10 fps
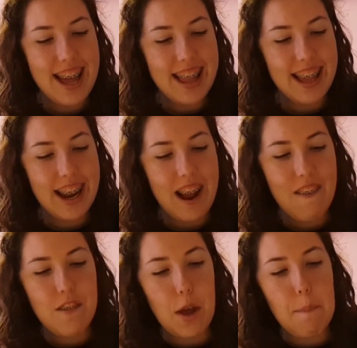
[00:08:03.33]
Then I
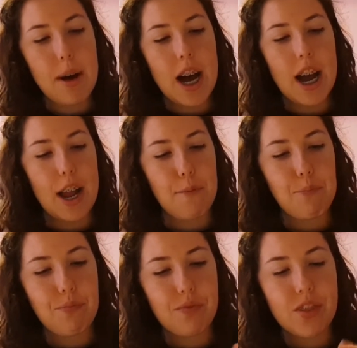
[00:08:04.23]
have my
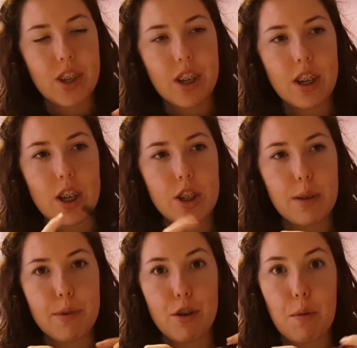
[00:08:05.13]

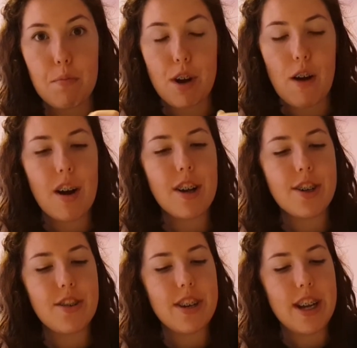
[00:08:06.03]
Supercore Brow
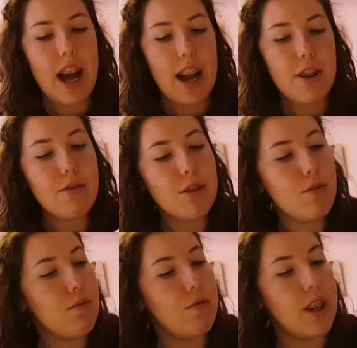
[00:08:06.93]
Archery. I used to
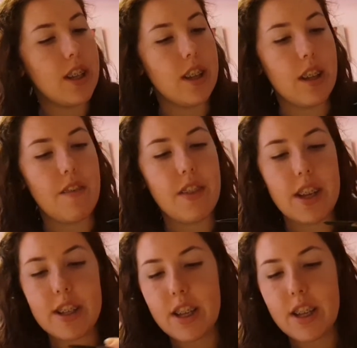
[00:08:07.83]
really love this.